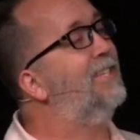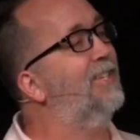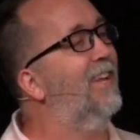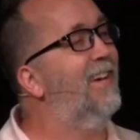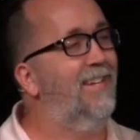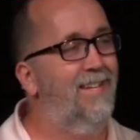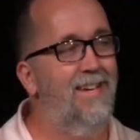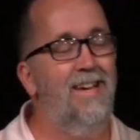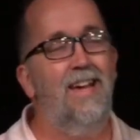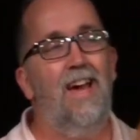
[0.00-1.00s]
slate.
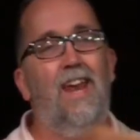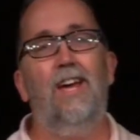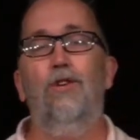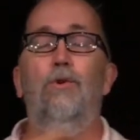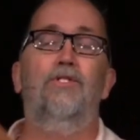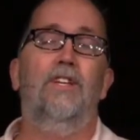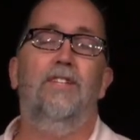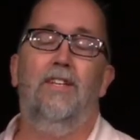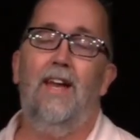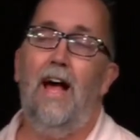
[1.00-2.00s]
And I use it as
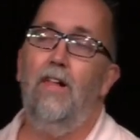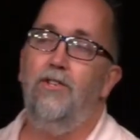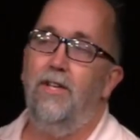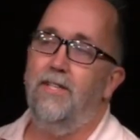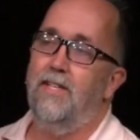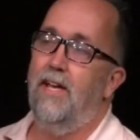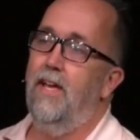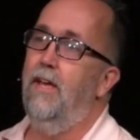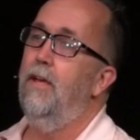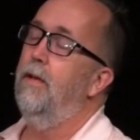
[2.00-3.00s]
an analogy to
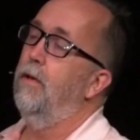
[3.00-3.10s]
say